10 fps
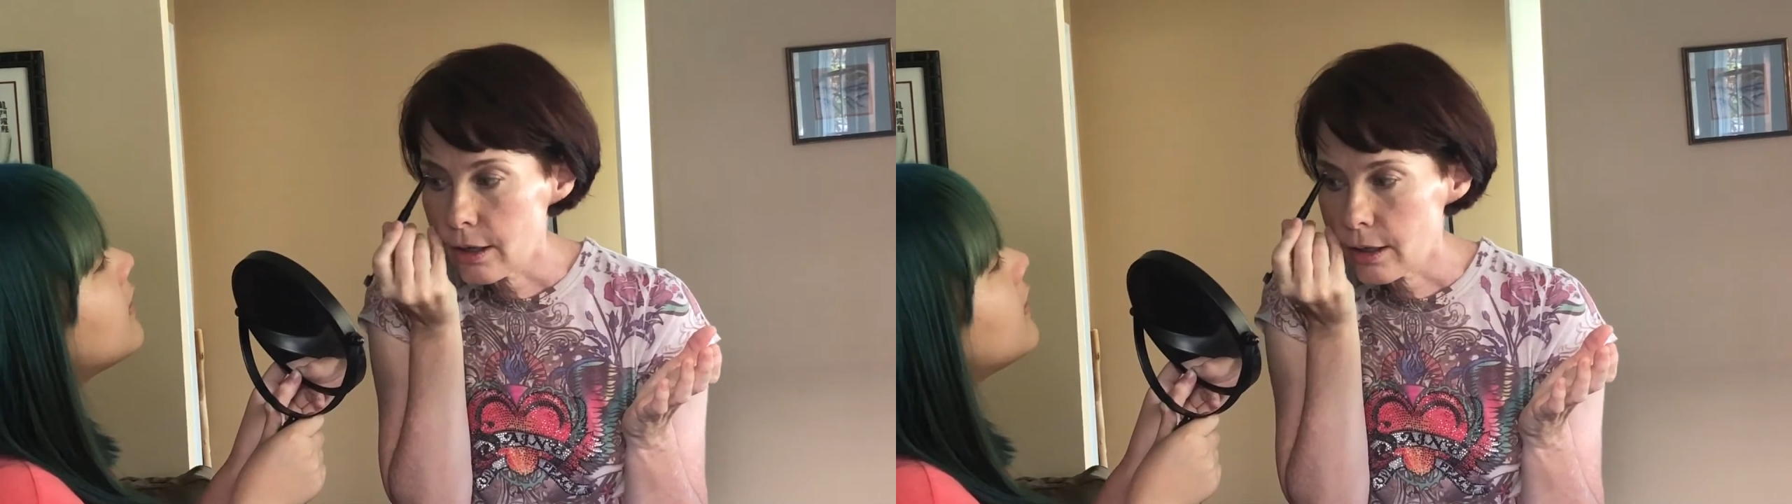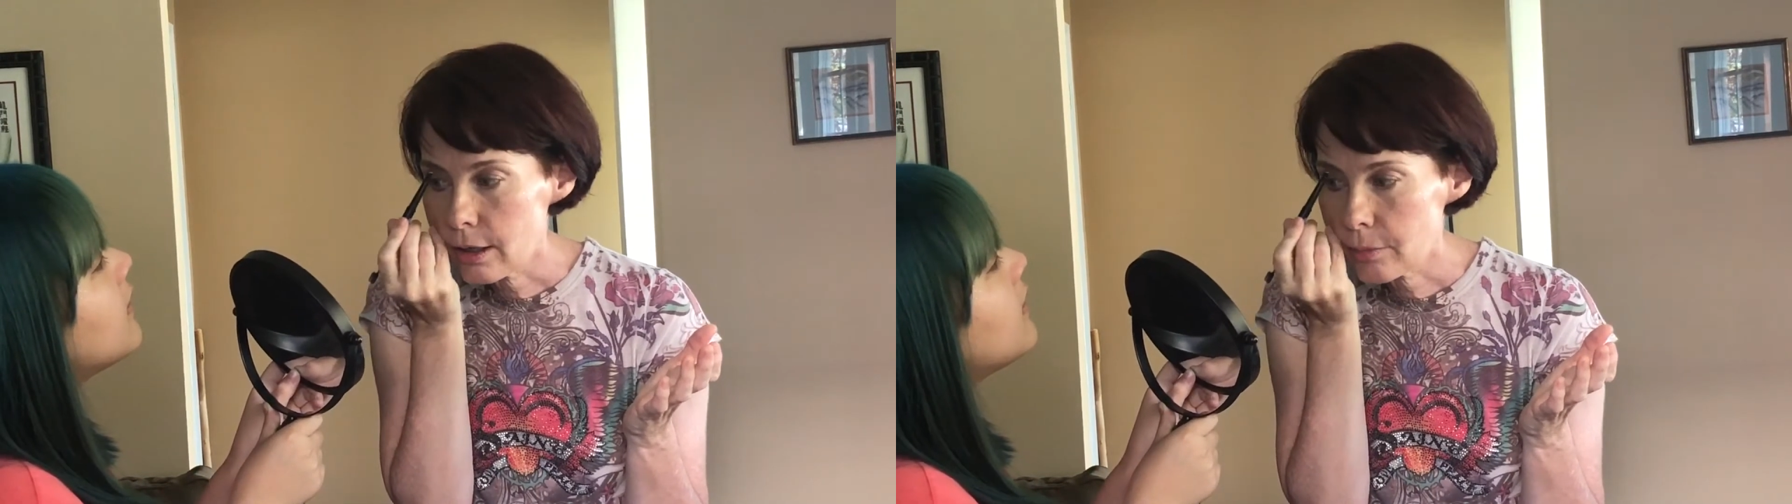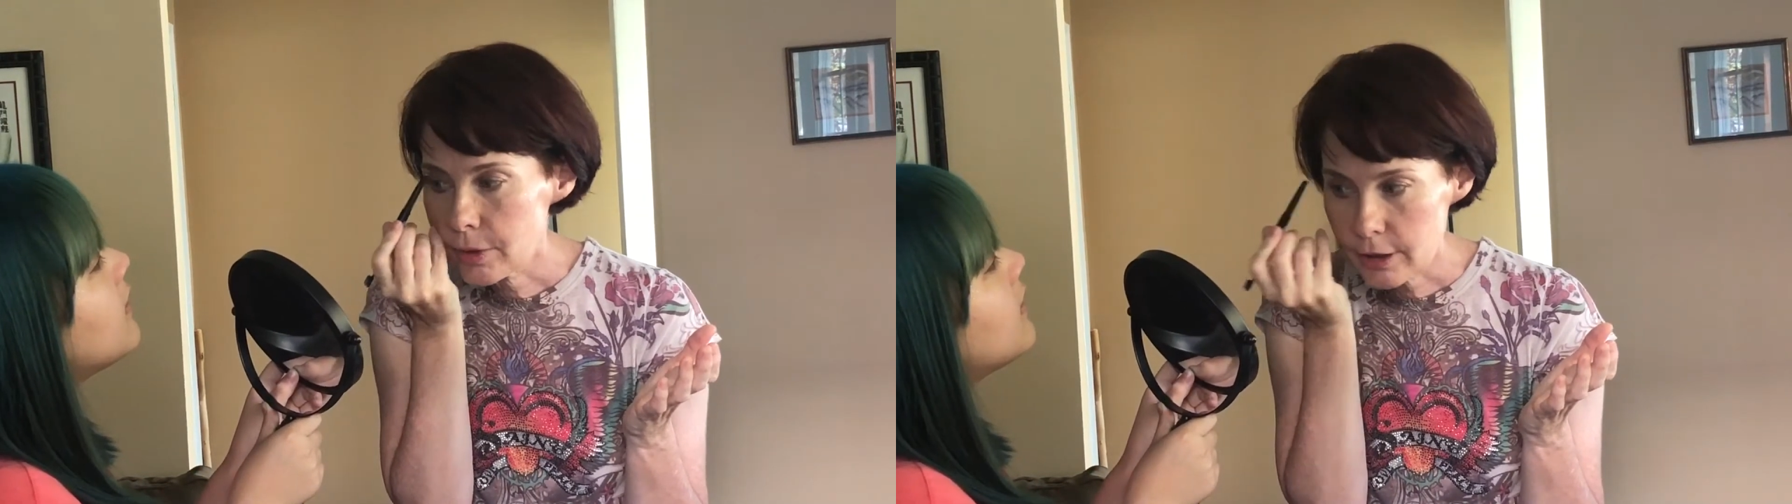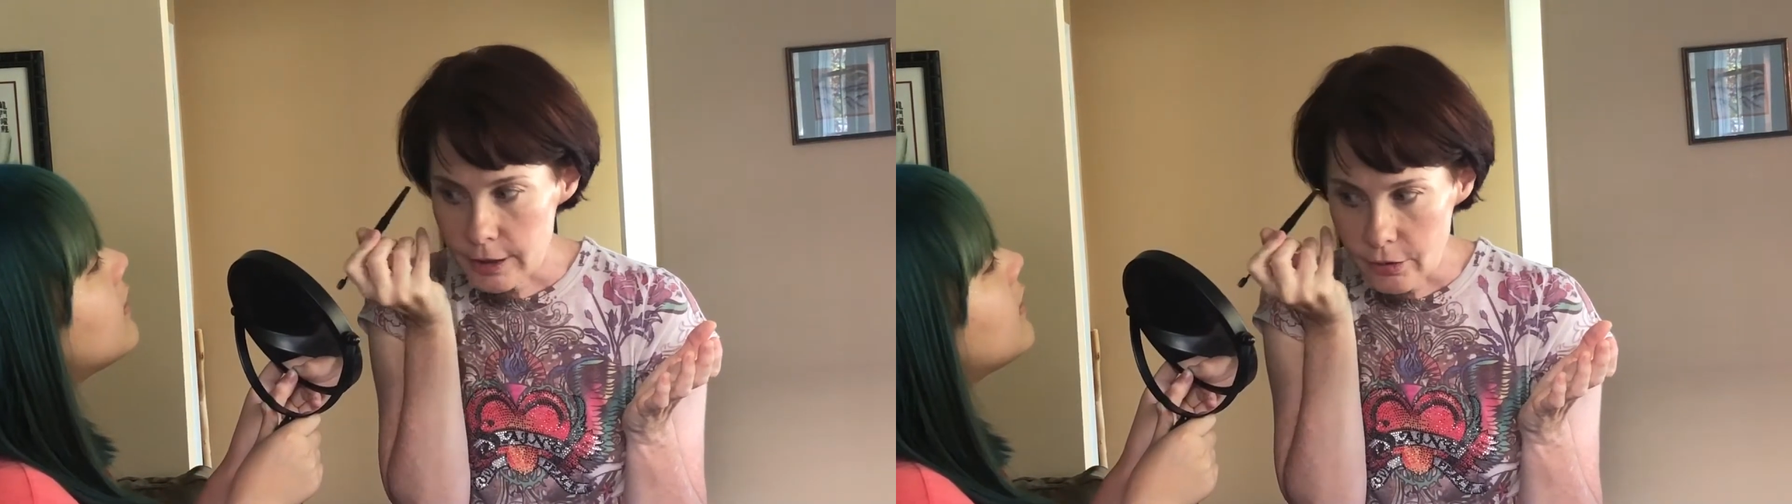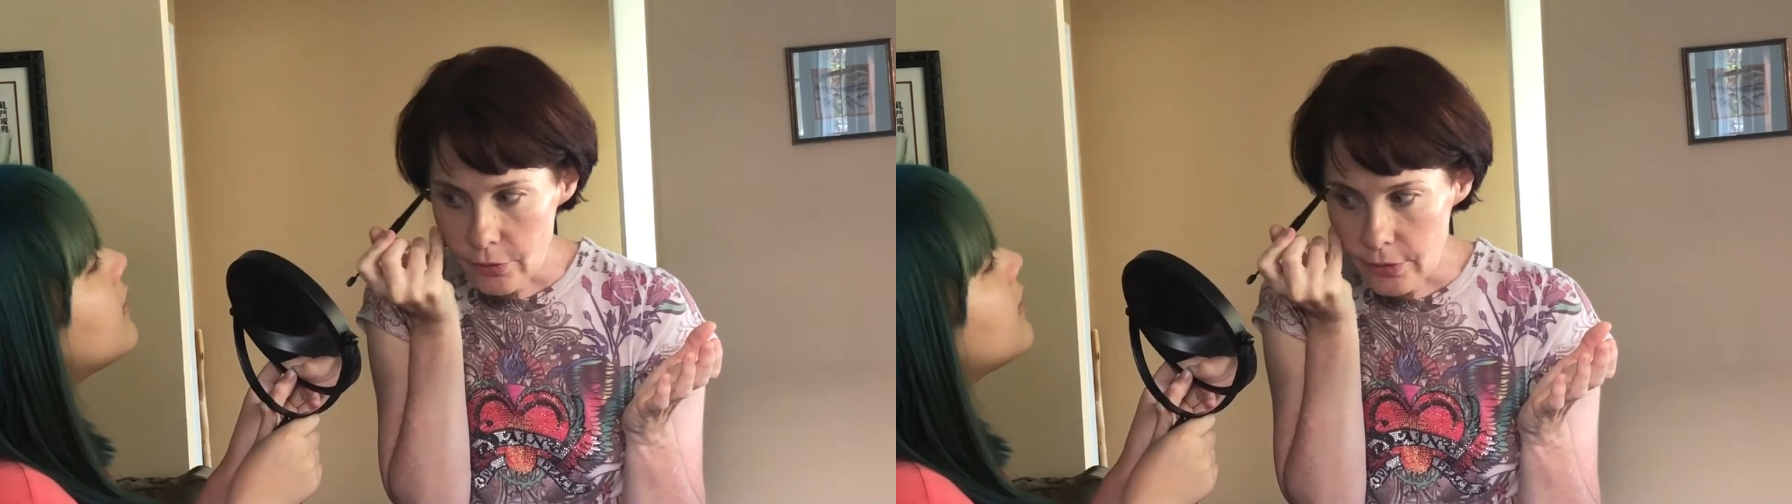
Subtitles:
I'm a little